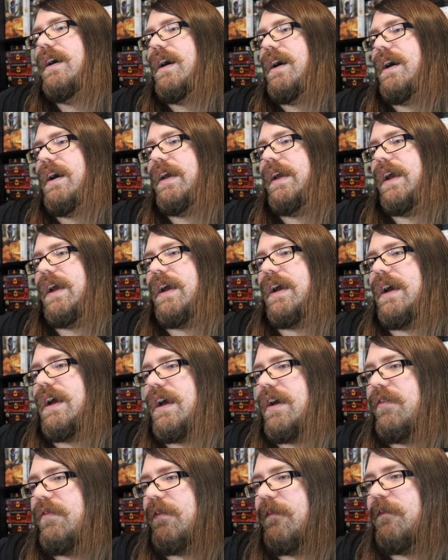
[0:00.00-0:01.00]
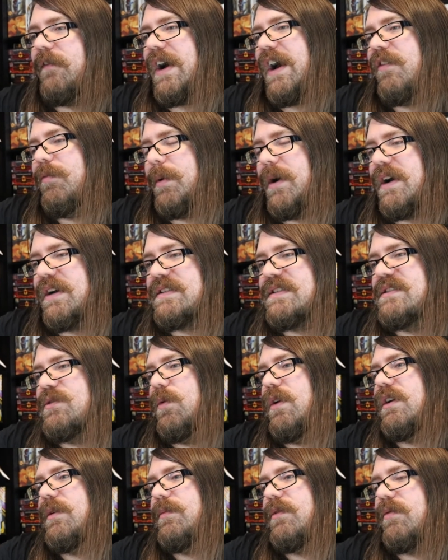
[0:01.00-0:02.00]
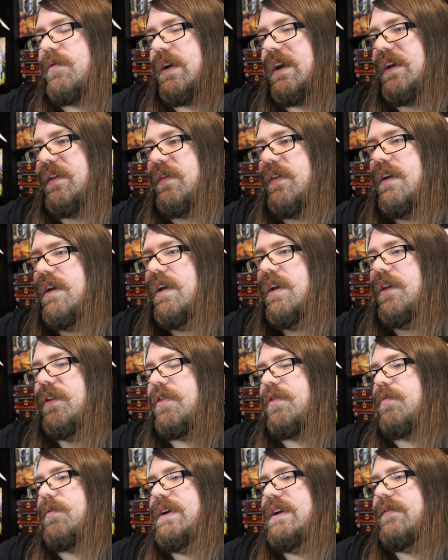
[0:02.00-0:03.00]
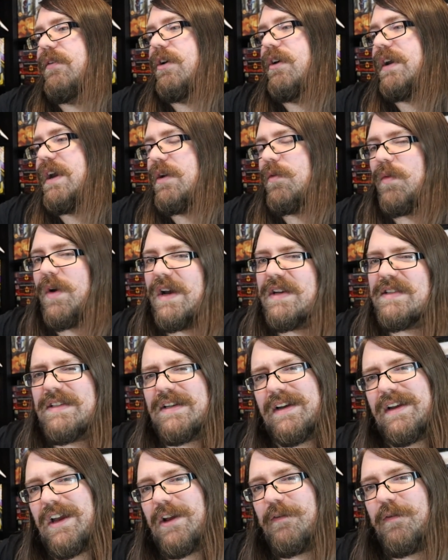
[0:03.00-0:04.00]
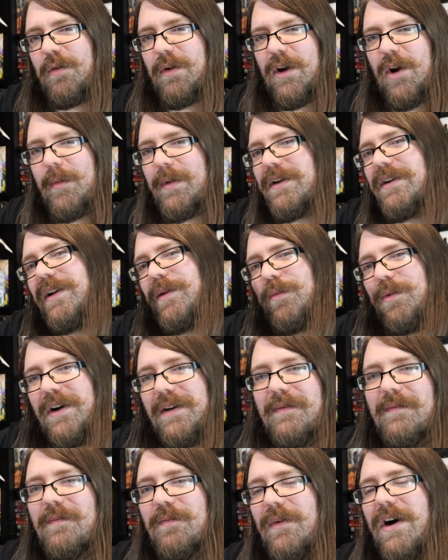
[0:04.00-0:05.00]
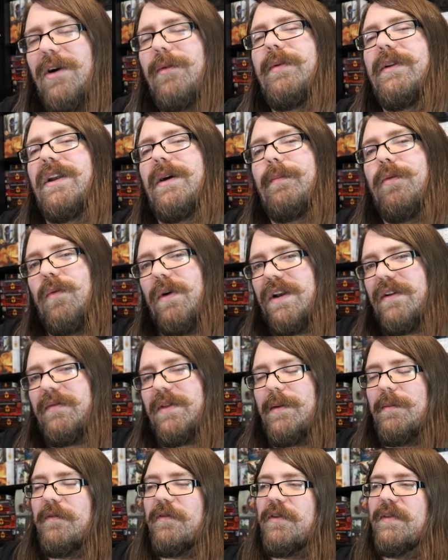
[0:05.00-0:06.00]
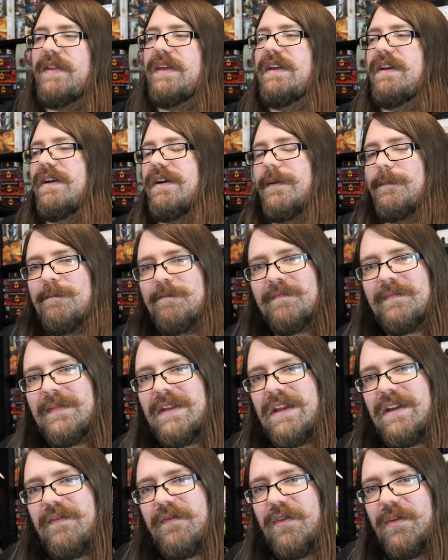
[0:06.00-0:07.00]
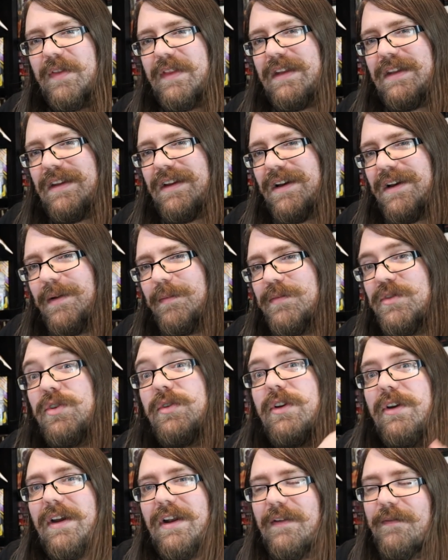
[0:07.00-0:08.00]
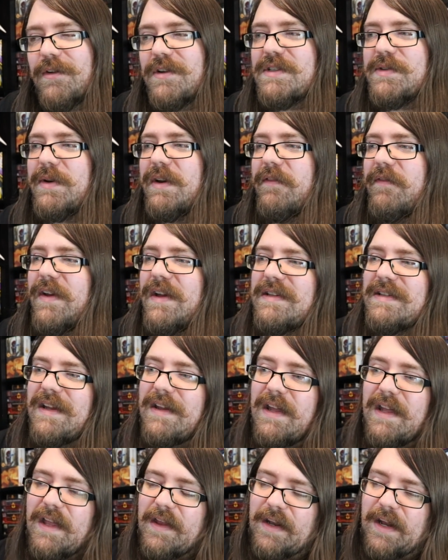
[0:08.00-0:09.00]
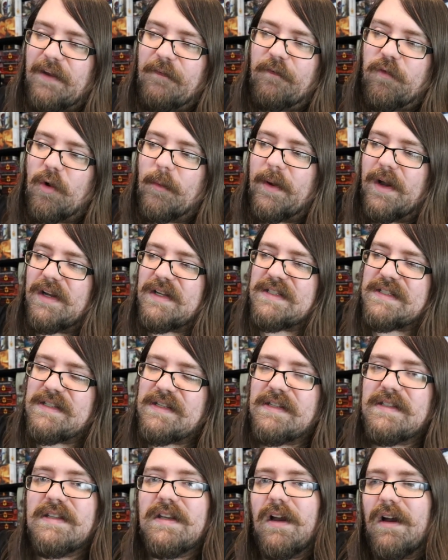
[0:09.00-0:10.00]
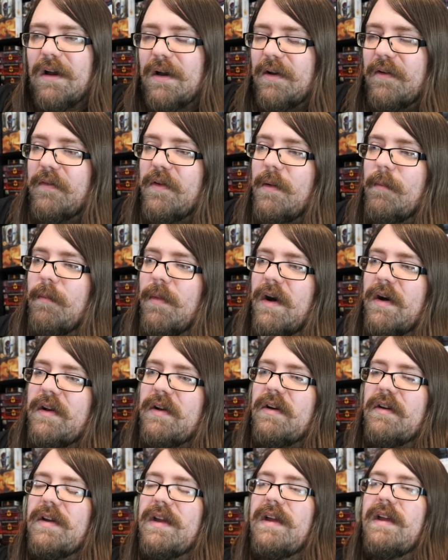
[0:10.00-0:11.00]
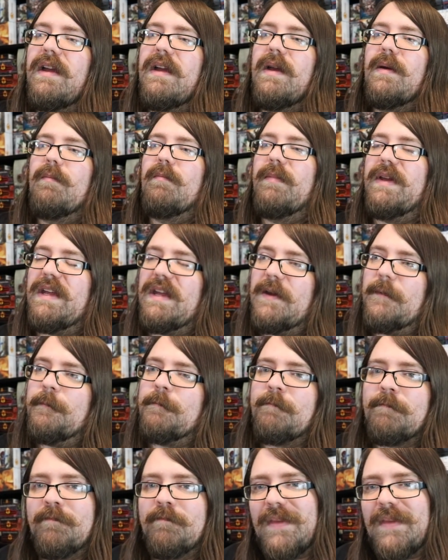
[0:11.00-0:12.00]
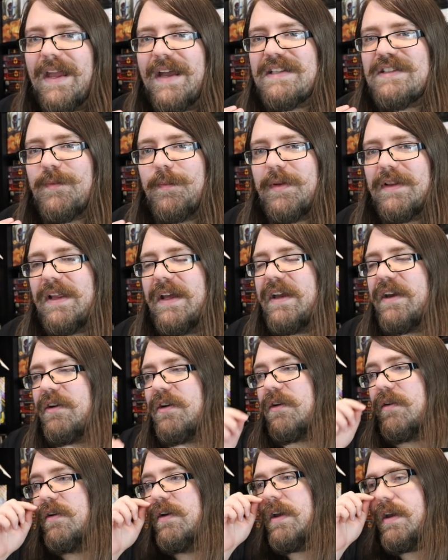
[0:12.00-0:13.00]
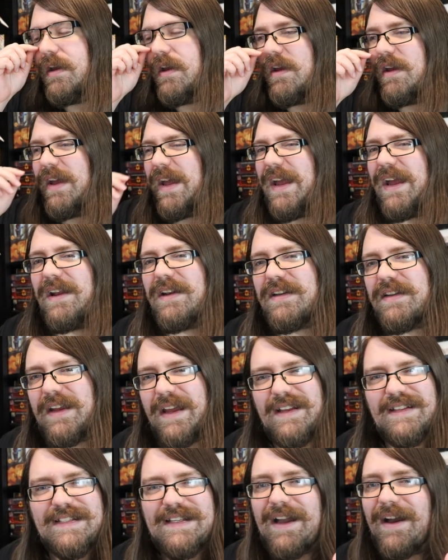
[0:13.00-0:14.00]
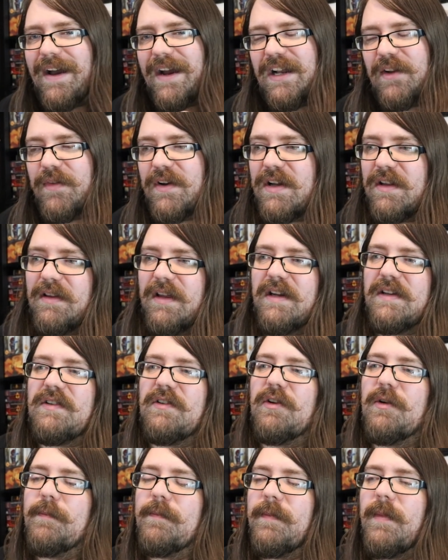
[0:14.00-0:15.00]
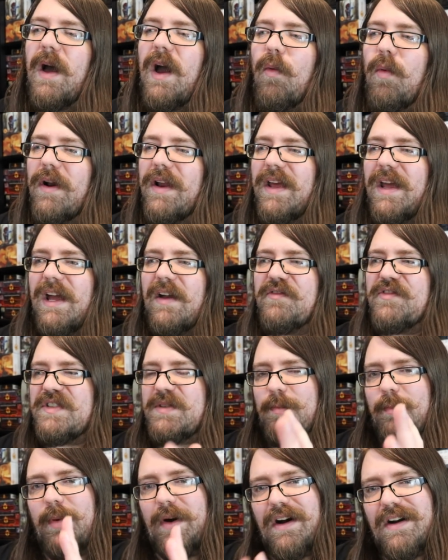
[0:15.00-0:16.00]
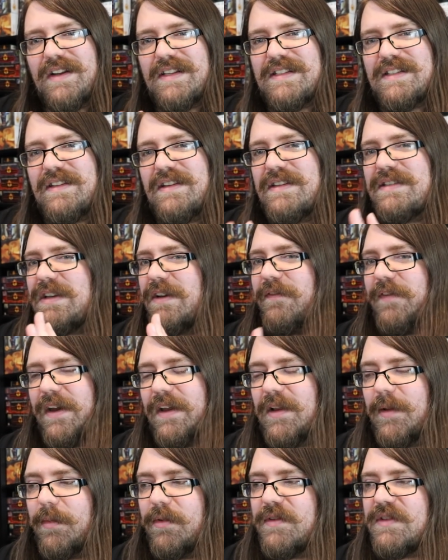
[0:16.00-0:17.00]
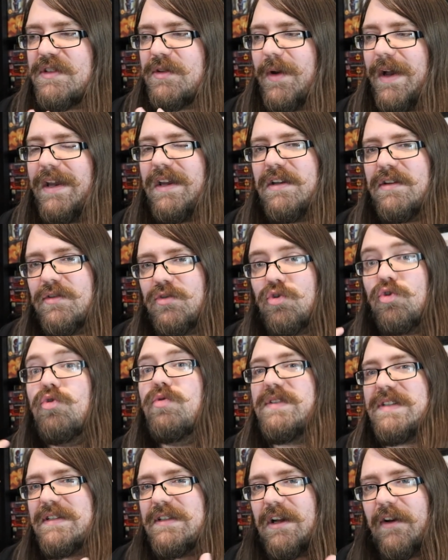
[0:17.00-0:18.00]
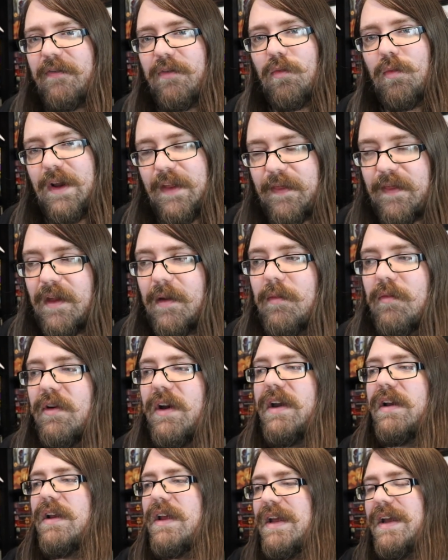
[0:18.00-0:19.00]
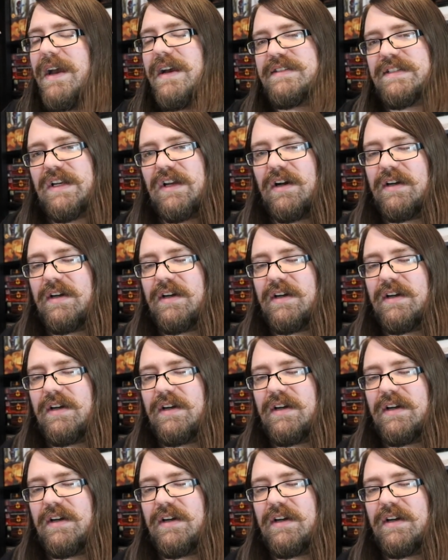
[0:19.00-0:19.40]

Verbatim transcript: I have five boxes of Welcome to Rathe, three of Arcane Rising. I had four. I opened it on what opened up one of them for the uh, for the um, two year anniversary event, and I have four boxes of Monarch. Me, as a player, and as kind of a collector, I want to have just boxes available so I can do stuff with them, right? As a